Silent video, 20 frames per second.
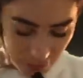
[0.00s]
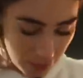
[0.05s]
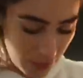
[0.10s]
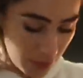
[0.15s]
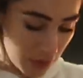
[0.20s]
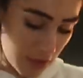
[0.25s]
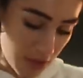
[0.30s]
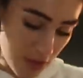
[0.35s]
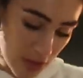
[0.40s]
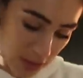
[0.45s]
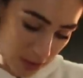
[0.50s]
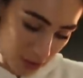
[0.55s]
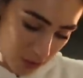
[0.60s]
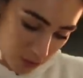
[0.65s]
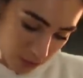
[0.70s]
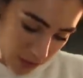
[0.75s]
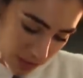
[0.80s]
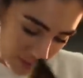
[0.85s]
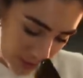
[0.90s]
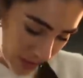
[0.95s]
I've got a nice
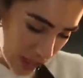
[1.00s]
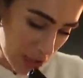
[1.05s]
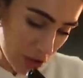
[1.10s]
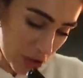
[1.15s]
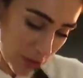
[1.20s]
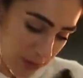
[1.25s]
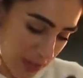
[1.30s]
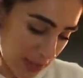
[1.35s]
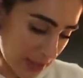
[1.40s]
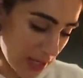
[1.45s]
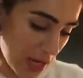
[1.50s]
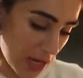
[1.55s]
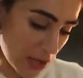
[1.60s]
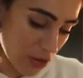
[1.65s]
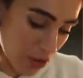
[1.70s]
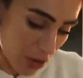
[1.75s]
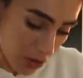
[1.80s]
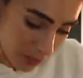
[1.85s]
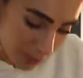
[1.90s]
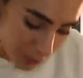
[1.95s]
cream cashmere
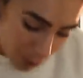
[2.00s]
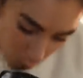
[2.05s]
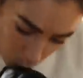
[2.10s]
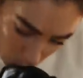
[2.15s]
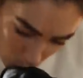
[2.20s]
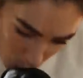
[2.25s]
set on.